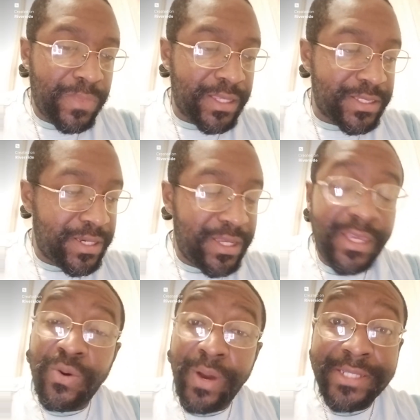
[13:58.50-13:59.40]
Is there any
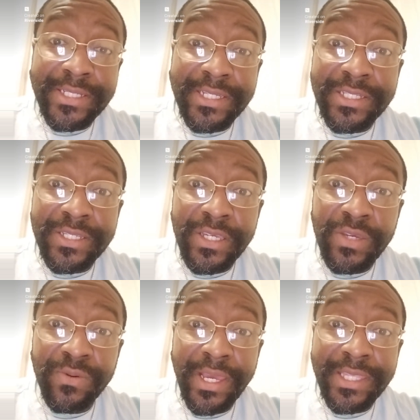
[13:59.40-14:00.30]
questions
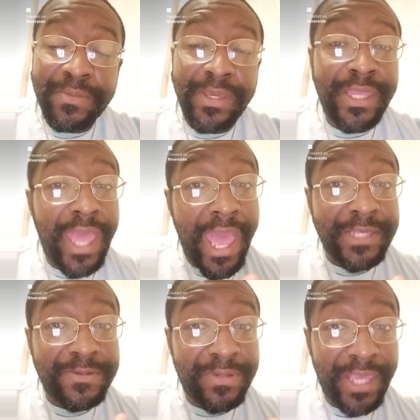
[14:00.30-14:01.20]
you would like me to
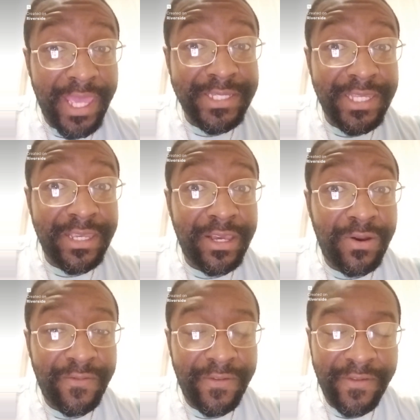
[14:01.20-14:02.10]
ask guests in the
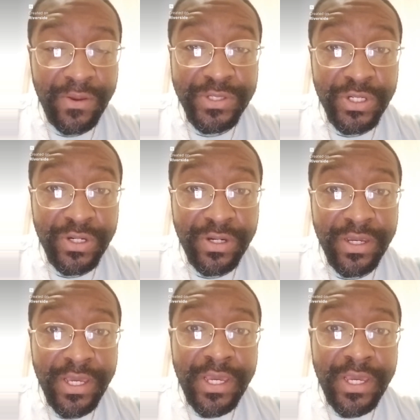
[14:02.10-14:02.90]
future?